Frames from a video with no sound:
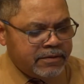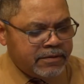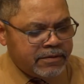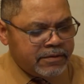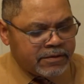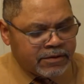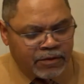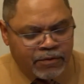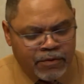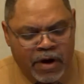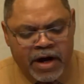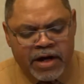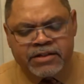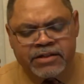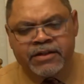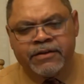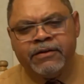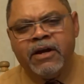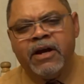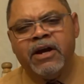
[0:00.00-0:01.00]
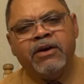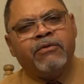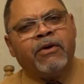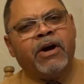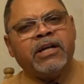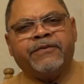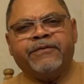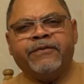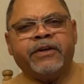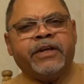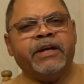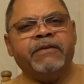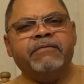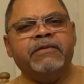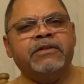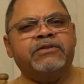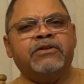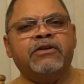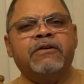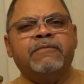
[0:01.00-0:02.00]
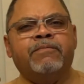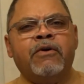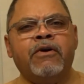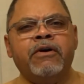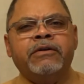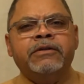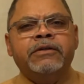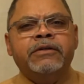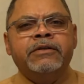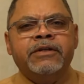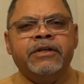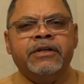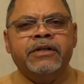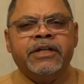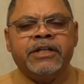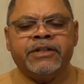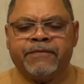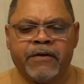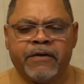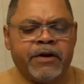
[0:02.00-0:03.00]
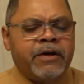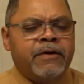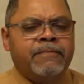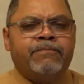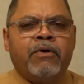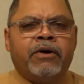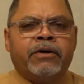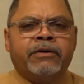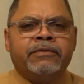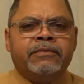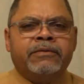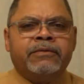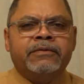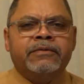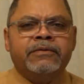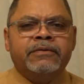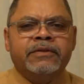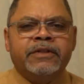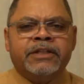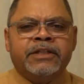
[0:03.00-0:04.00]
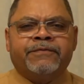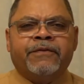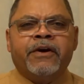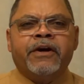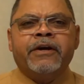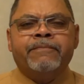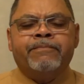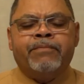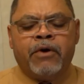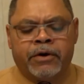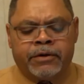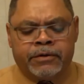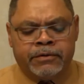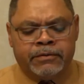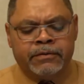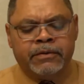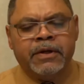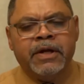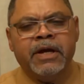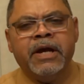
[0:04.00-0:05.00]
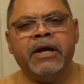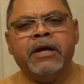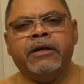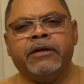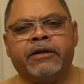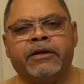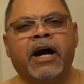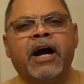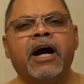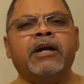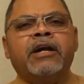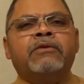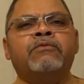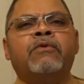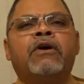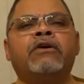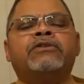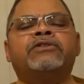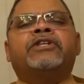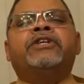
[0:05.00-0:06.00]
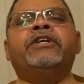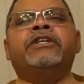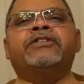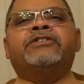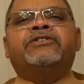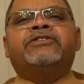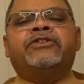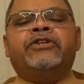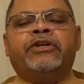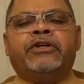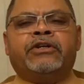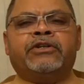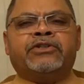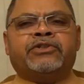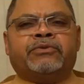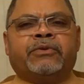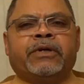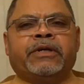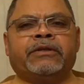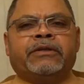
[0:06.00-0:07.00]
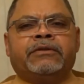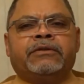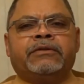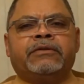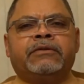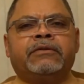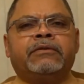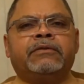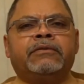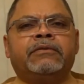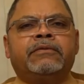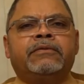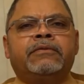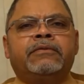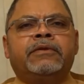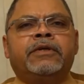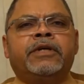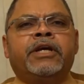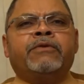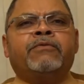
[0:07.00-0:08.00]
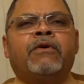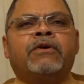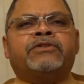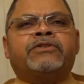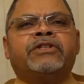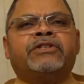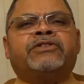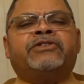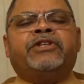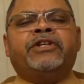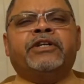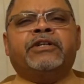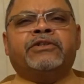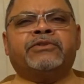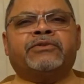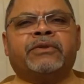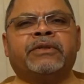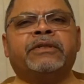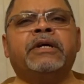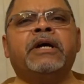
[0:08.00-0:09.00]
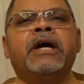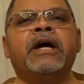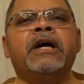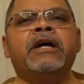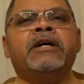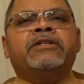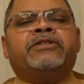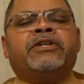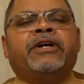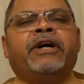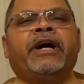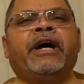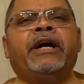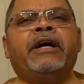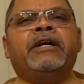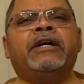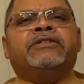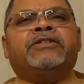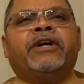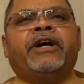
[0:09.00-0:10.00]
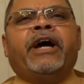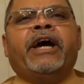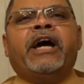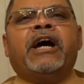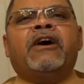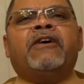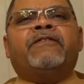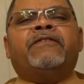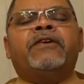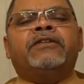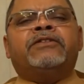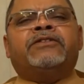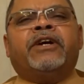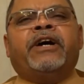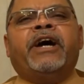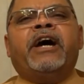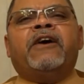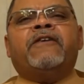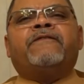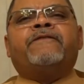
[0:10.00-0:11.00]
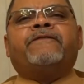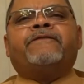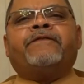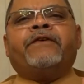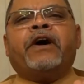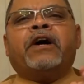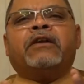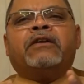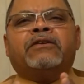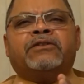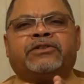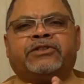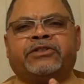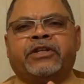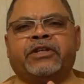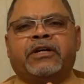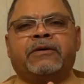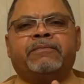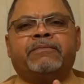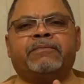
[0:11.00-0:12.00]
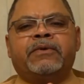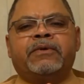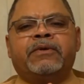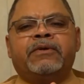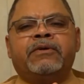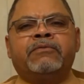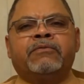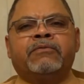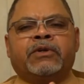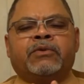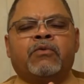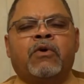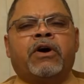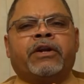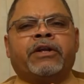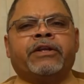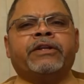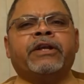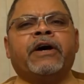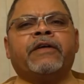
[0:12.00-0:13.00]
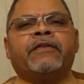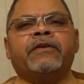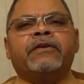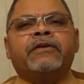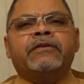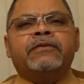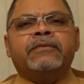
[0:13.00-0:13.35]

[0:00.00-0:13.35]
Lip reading: So why is forgiveness so important? It's very important. It's very important. God wants his children. He wants his children to have fellowship with one another.